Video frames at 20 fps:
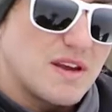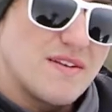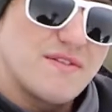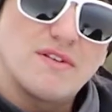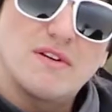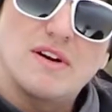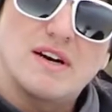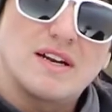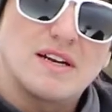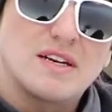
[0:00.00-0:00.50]
We have
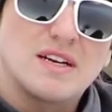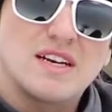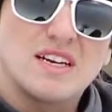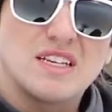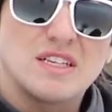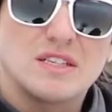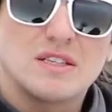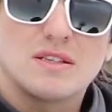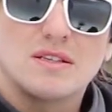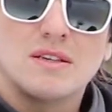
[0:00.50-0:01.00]
a lot of
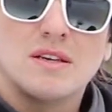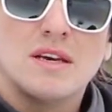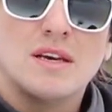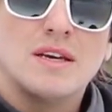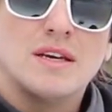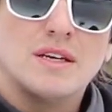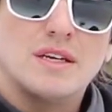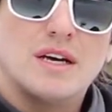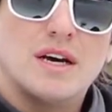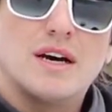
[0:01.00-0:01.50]
nice
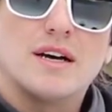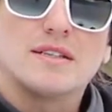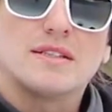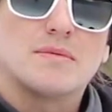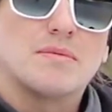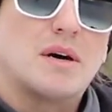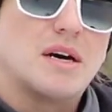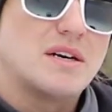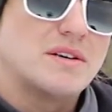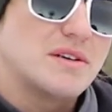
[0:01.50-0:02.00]

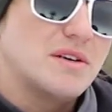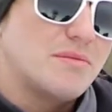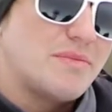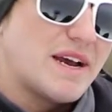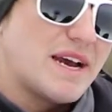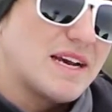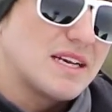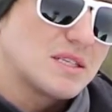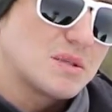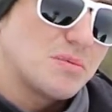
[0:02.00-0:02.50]
smaller
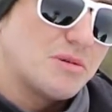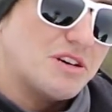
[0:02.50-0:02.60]
bass